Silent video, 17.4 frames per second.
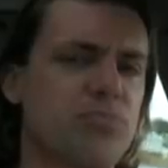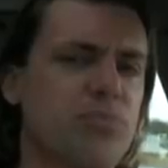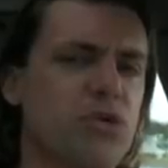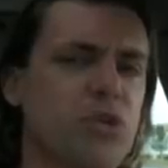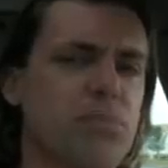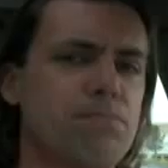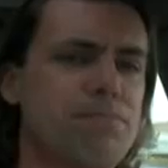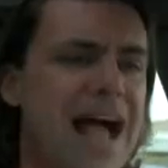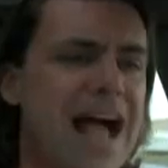You pull
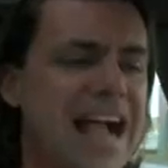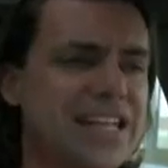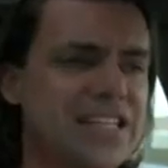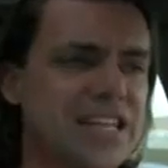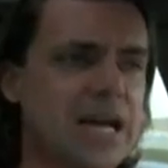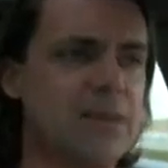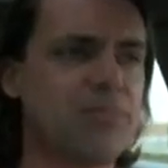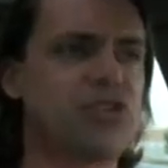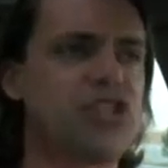back to
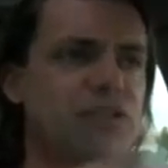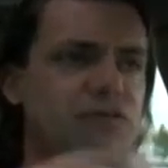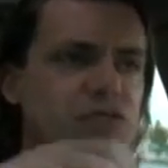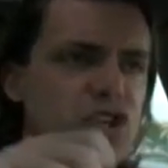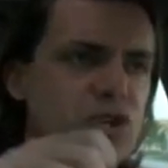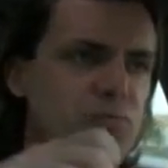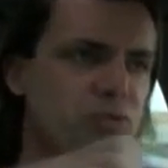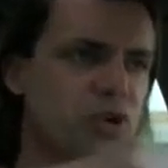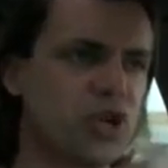upshift
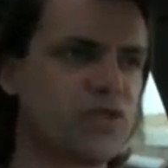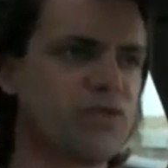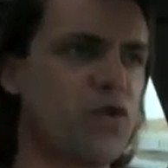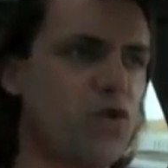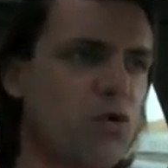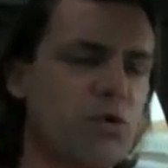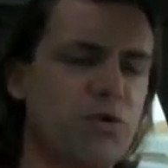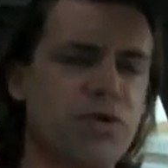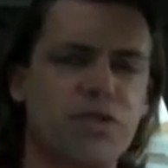and you push
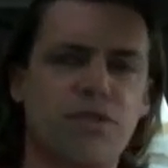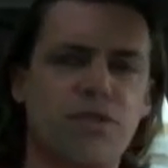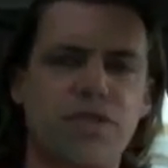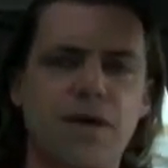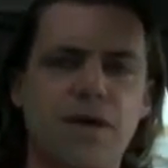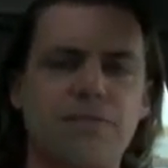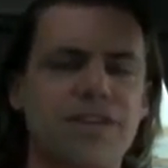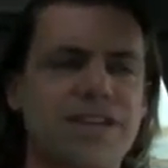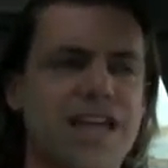forward with your
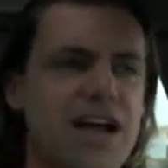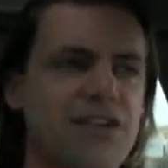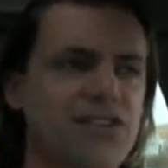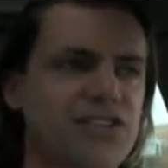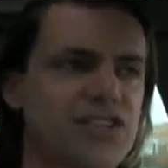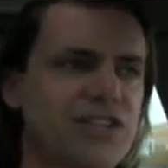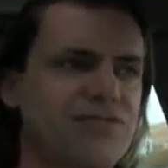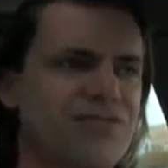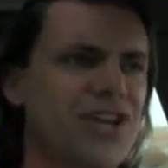thumb to
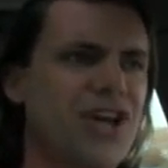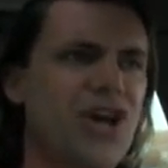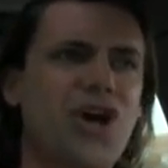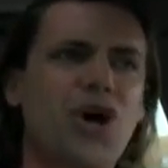downshift.